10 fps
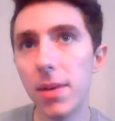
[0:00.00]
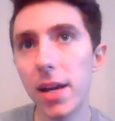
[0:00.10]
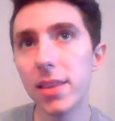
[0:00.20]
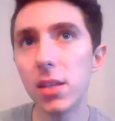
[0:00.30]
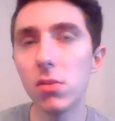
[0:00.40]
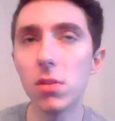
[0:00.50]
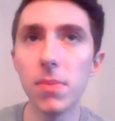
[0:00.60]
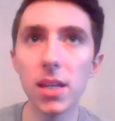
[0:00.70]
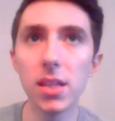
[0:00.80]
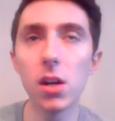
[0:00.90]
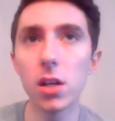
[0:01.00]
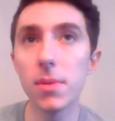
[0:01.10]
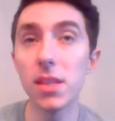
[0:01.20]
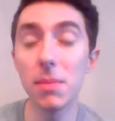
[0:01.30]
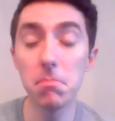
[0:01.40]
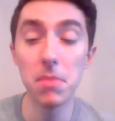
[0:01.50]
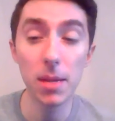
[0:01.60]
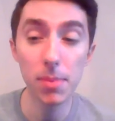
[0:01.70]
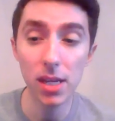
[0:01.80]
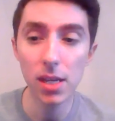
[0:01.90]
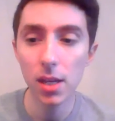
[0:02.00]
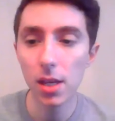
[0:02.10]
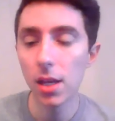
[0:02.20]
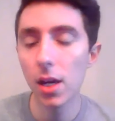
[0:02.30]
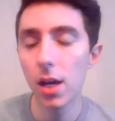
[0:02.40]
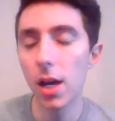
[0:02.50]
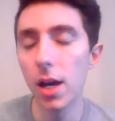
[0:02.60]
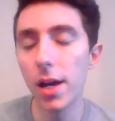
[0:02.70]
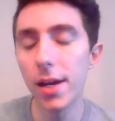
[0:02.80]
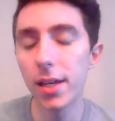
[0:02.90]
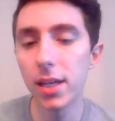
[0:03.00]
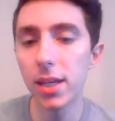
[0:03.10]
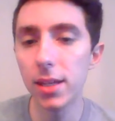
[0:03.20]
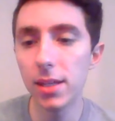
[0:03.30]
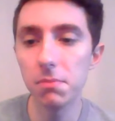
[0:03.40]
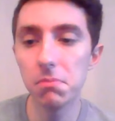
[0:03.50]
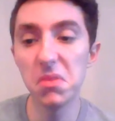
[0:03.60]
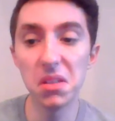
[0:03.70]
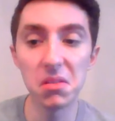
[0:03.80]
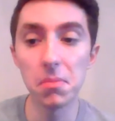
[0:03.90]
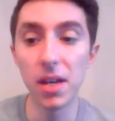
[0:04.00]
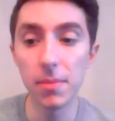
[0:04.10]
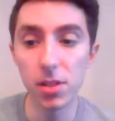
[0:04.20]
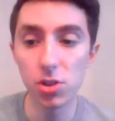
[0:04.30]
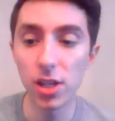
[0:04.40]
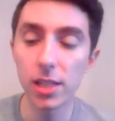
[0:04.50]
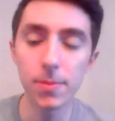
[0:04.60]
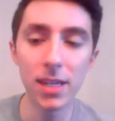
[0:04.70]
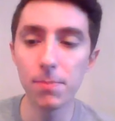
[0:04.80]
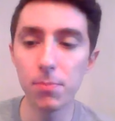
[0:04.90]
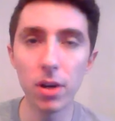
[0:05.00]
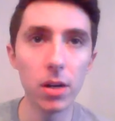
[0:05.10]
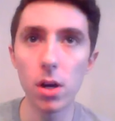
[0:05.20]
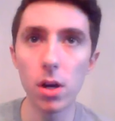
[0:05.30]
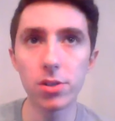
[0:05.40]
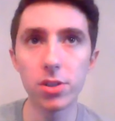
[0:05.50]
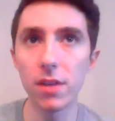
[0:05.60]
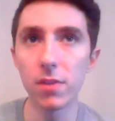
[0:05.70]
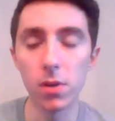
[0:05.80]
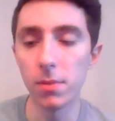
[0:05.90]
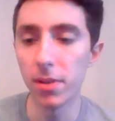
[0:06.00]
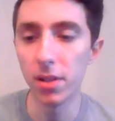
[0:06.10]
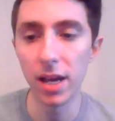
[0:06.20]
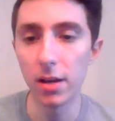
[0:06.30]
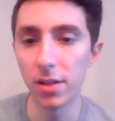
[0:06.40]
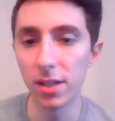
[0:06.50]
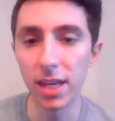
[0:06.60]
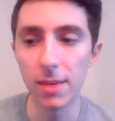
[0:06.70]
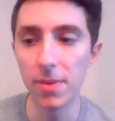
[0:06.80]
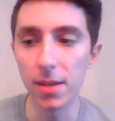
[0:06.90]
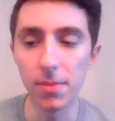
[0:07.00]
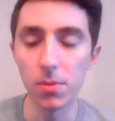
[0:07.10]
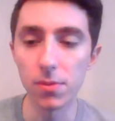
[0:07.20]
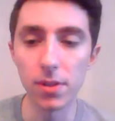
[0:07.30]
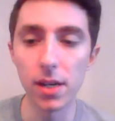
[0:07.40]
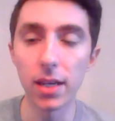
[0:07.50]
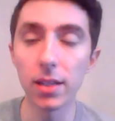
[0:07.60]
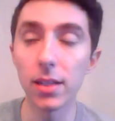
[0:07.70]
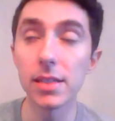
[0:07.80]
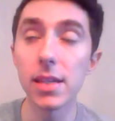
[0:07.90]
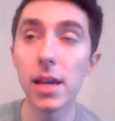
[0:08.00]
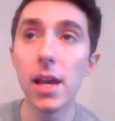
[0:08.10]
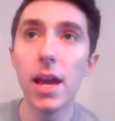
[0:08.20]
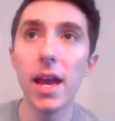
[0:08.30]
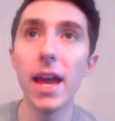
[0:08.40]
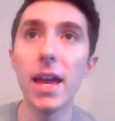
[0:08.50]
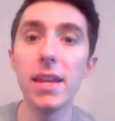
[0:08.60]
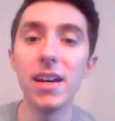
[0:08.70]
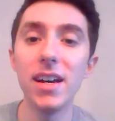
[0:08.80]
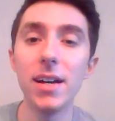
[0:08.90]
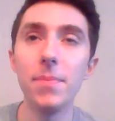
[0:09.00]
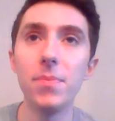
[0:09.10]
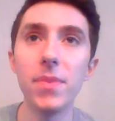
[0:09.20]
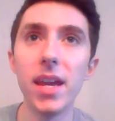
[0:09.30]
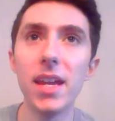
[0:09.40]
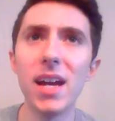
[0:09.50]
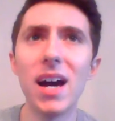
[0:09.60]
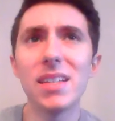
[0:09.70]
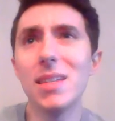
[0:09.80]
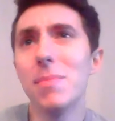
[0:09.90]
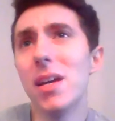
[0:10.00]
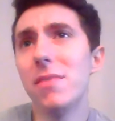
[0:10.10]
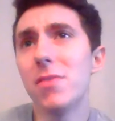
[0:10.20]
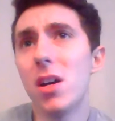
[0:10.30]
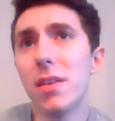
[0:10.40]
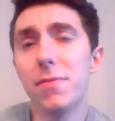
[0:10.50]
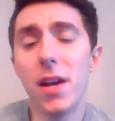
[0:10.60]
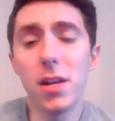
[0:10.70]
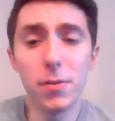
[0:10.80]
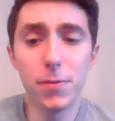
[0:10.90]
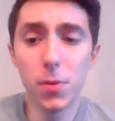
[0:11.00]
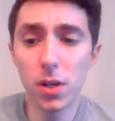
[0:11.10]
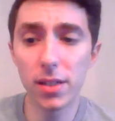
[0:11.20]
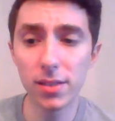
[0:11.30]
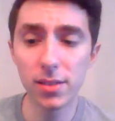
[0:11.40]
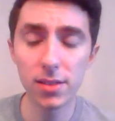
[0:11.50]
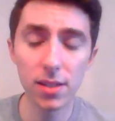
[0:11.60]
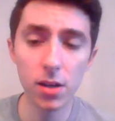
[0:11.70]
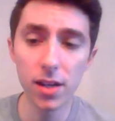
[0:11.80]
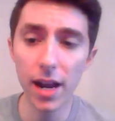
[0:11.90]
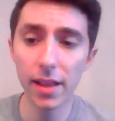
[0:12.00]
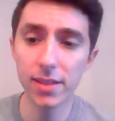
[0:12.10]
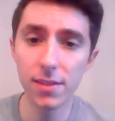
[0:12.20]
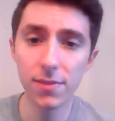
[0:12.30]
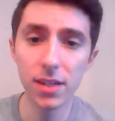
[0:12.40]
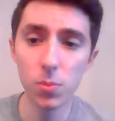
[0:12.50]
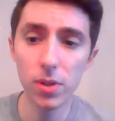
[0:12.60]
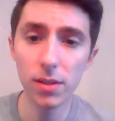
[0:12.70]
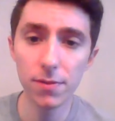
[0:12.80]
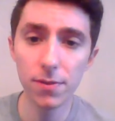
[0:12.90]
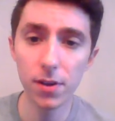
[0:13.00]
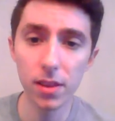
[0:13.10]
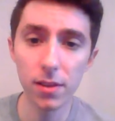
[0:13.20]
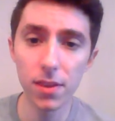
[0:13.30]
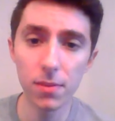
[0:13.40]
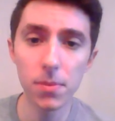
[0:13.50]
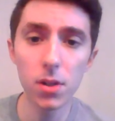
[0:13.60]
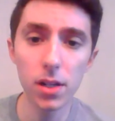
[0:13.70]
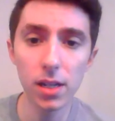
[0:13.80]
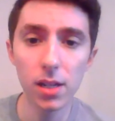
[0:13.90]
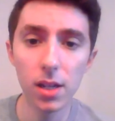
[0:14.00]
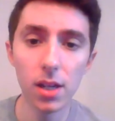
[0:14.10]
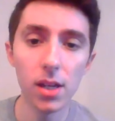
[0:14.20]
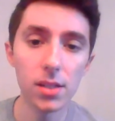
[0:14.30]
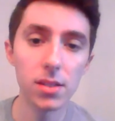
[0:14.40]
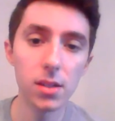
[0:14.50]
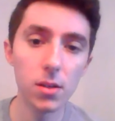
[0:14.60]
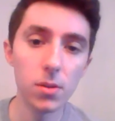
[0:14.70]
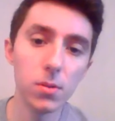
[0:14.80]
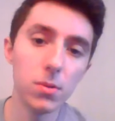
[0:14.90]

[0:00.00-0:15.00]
I think you could make the argument that maybe he there might have been a chance, but he had brainwashed everyone in Palau to keep him. It was ridiculous. And Ozzy might have gone at Final Four in Cook Islands if he didn't win the 5th immunity. So